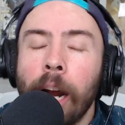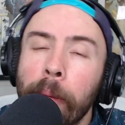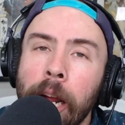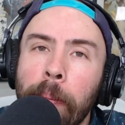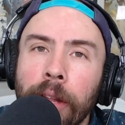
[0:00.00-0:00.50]

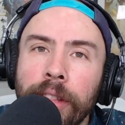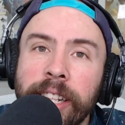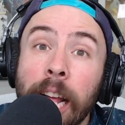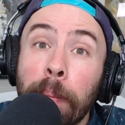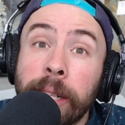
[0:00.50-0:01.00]
Coming up on
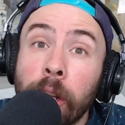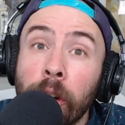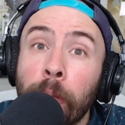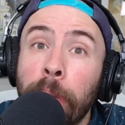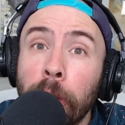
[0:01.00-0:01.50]
this
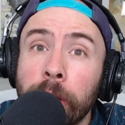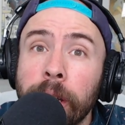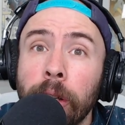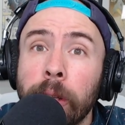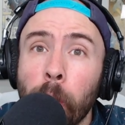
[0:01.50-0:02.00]
episode of
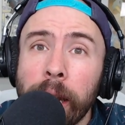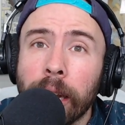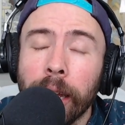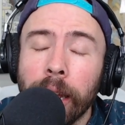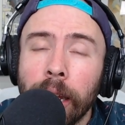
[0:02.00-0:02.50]
Booze News
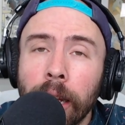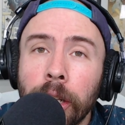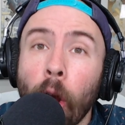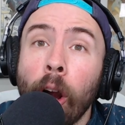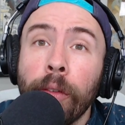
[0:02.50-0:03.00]
Weekly,
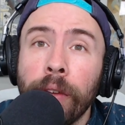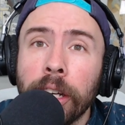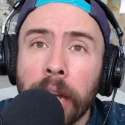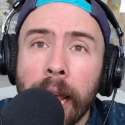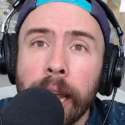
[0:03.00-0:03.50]

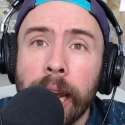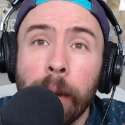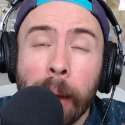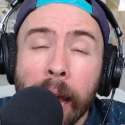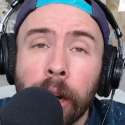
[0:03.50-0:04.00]
Dogfish Head
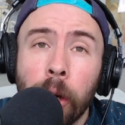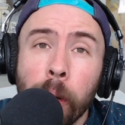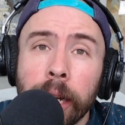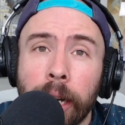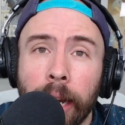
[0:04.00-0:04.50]
and
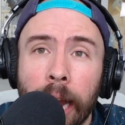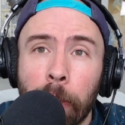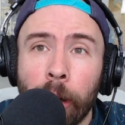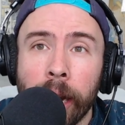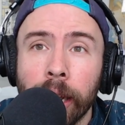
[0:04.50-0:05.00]
Patagonia
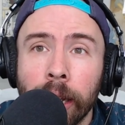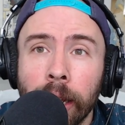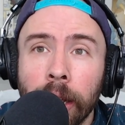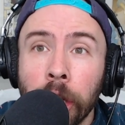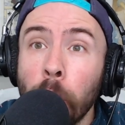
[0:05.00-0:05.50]
collaborate,
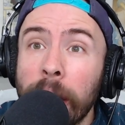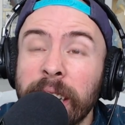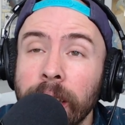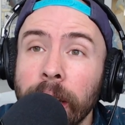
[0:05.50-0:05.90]
U.S.